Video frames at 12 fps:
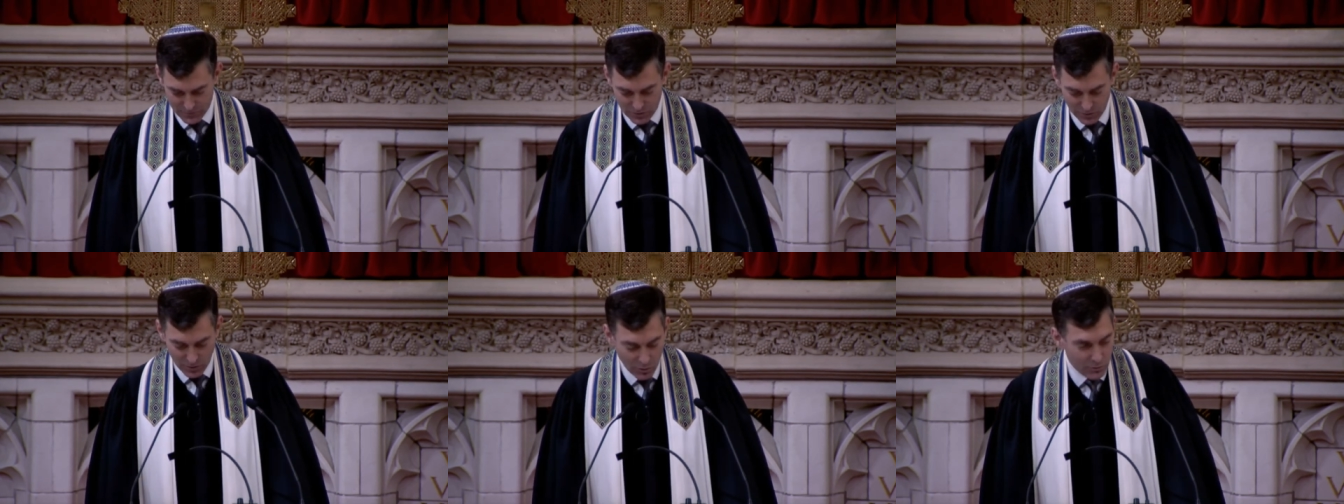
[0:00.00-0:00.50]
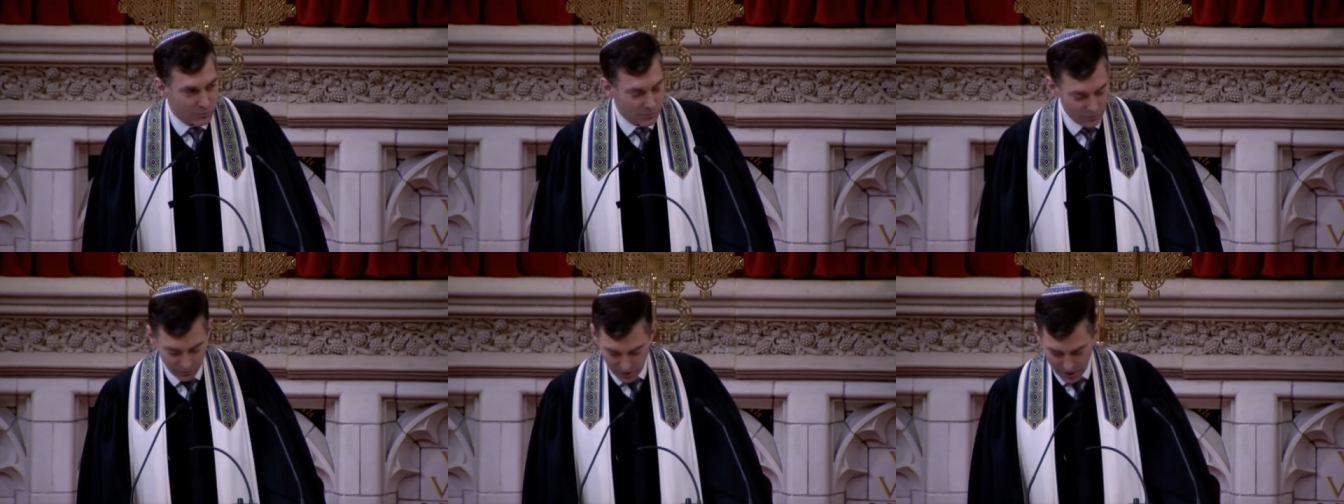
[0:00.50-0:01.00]
to those who
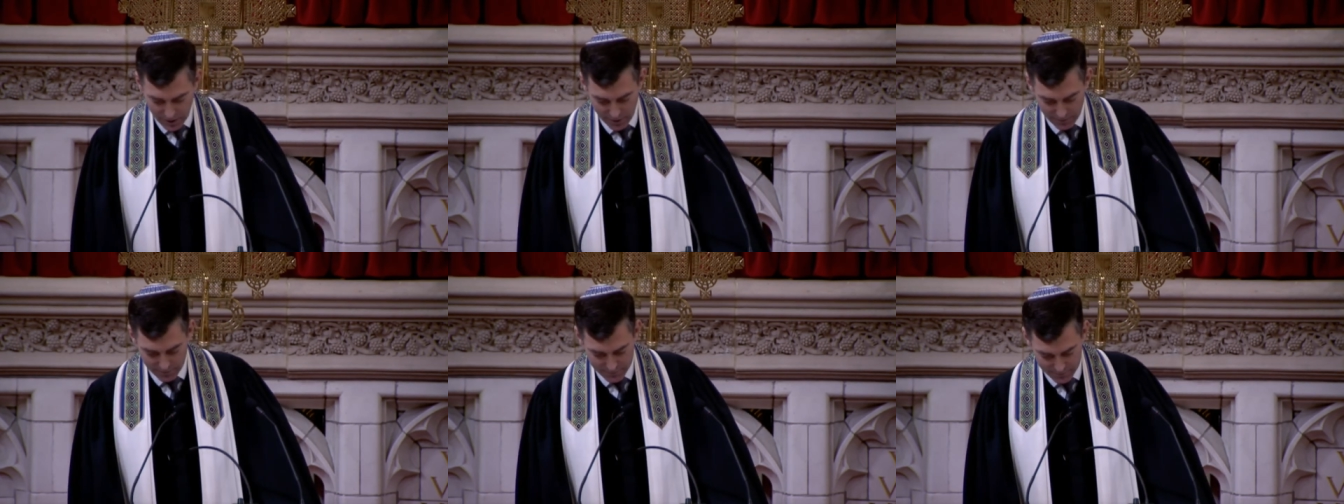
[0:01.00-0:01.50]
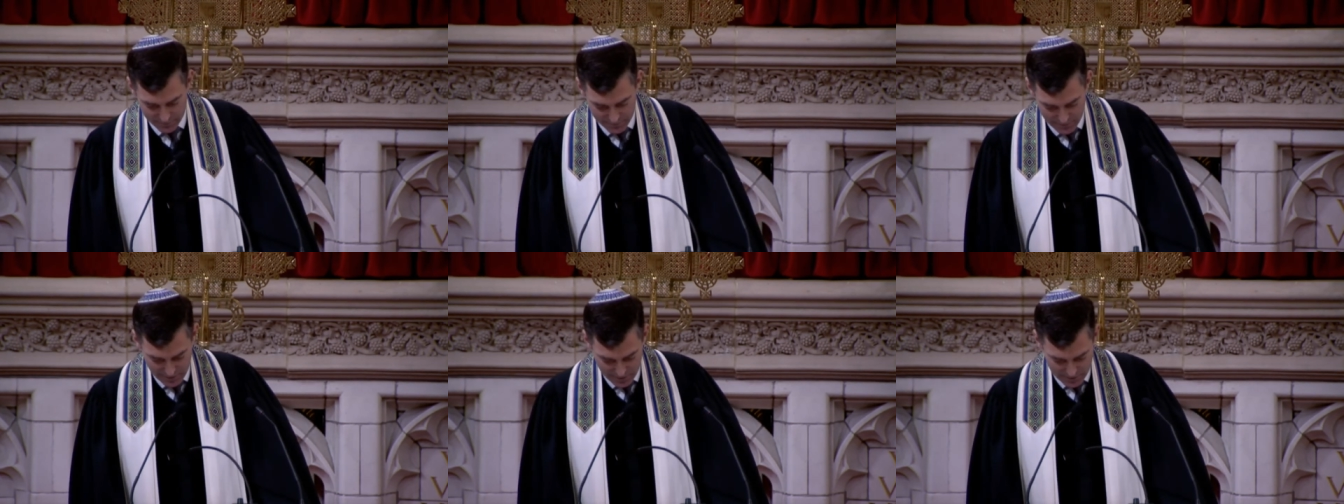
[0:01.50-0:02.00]
say,
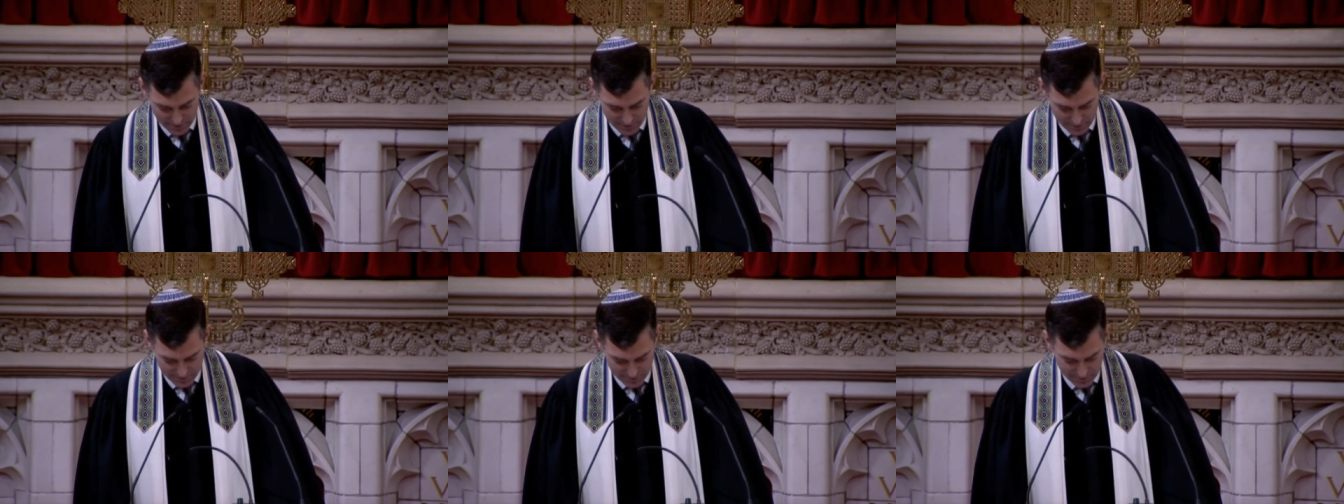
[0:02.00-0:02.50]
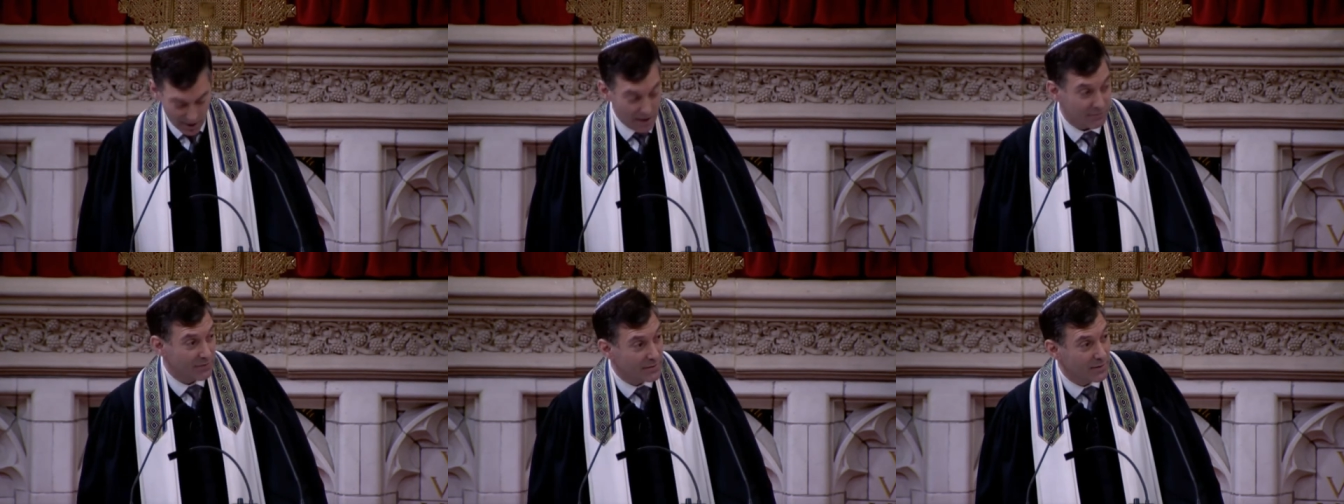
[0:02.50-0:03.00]
I
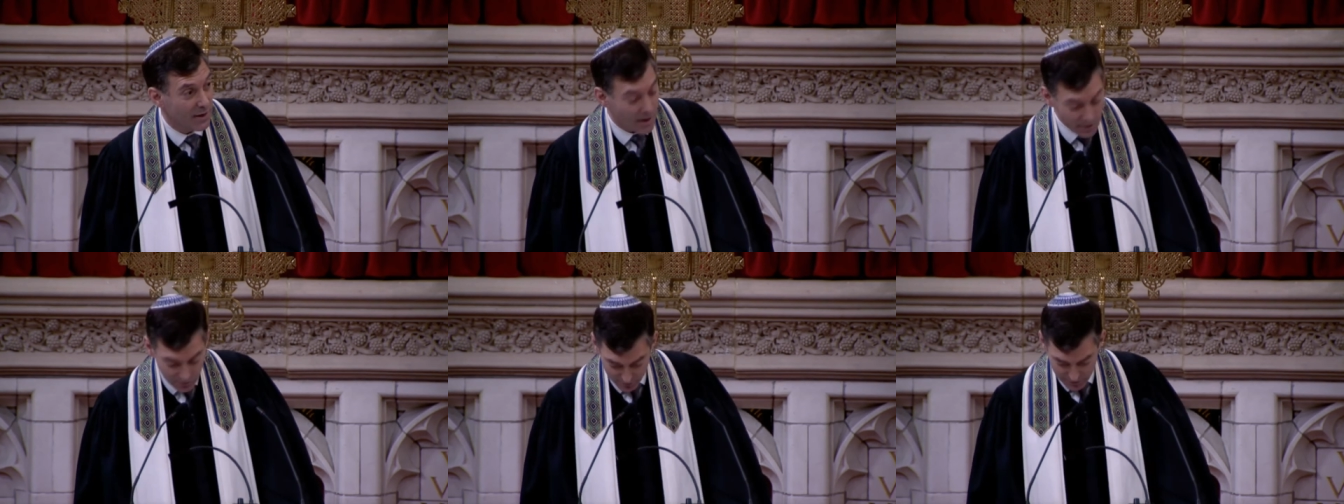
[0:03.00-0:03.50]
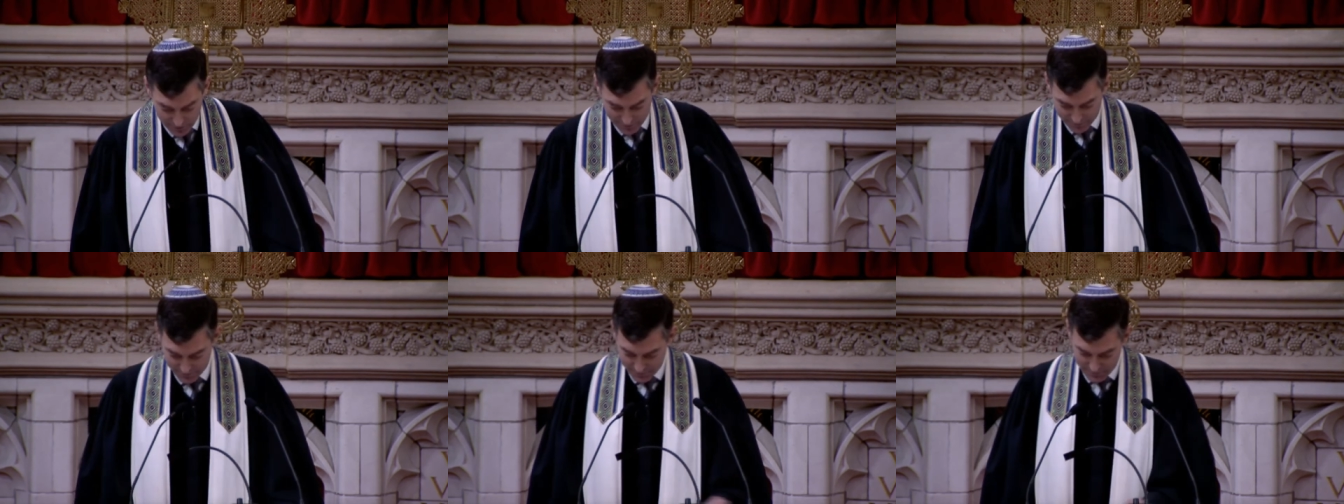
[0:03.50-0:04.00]
fed the hungry,
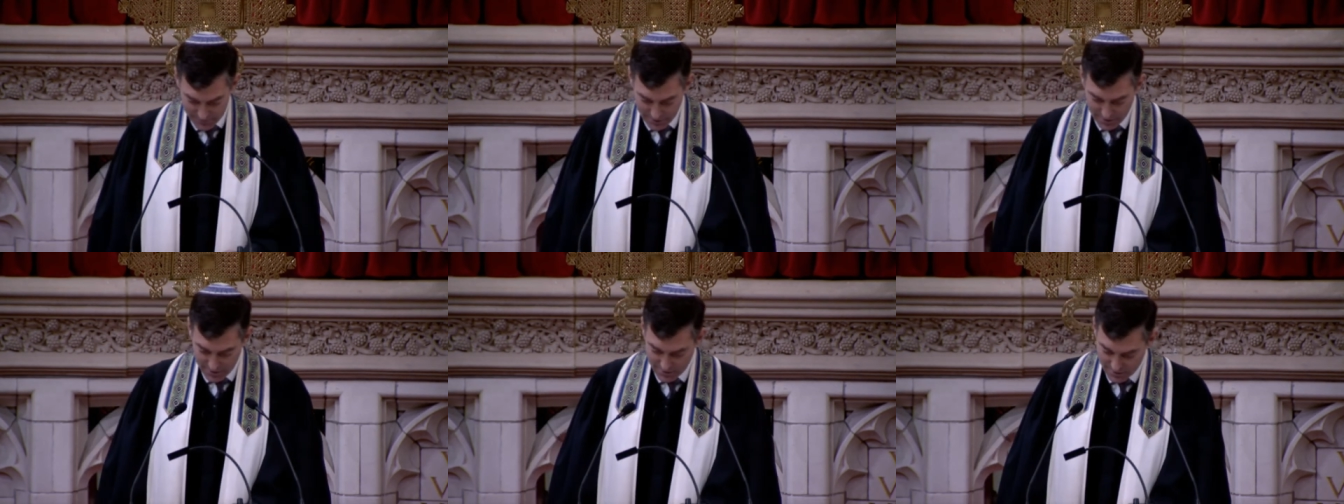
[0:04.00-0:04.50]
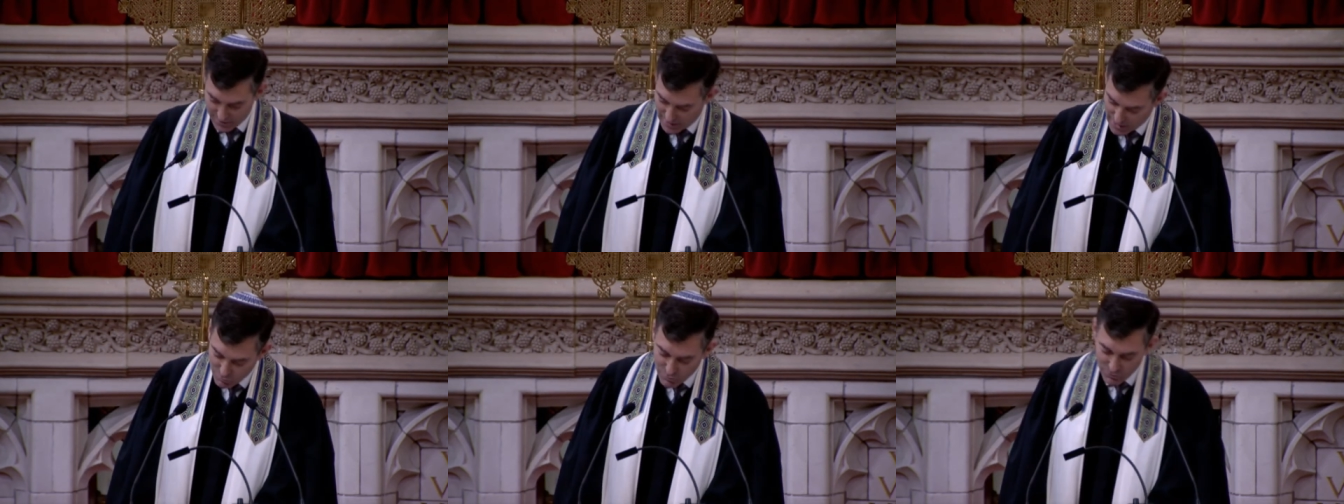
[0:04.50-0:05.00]

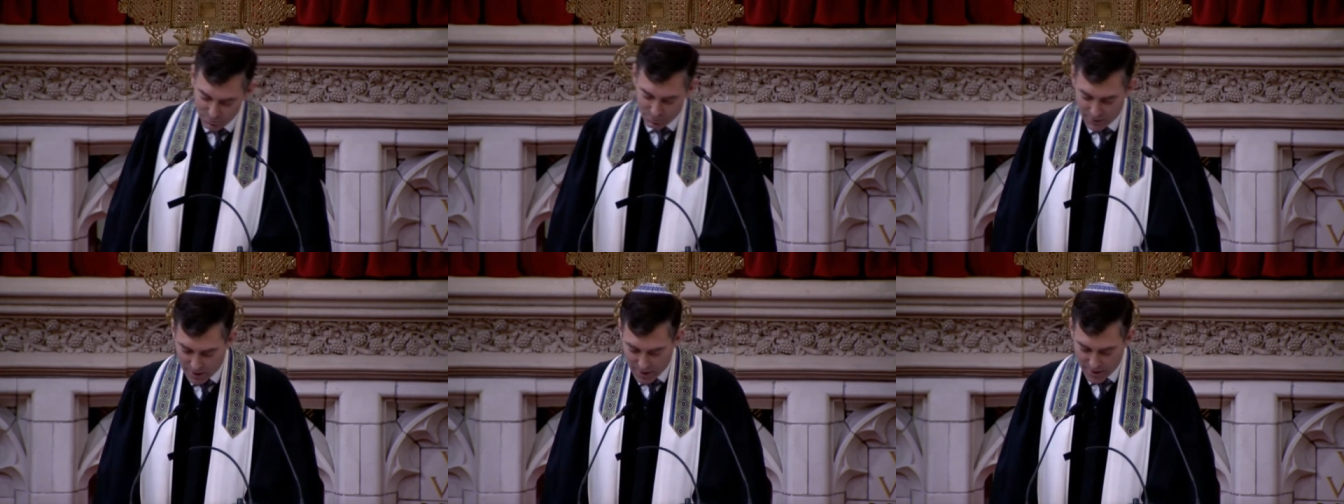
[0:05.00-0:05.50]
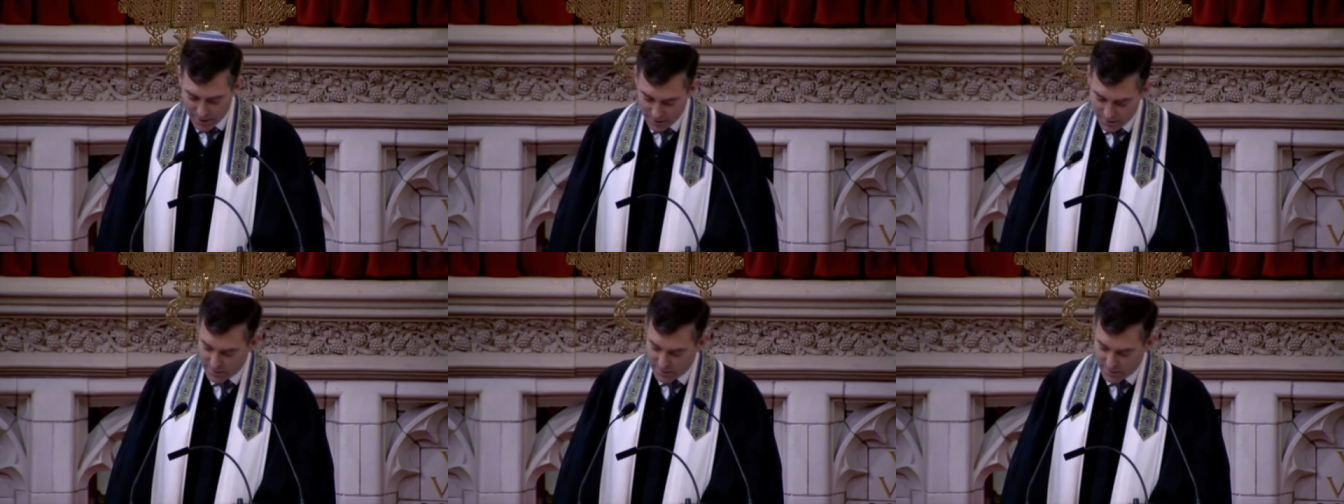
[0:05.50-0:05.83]
they will reply,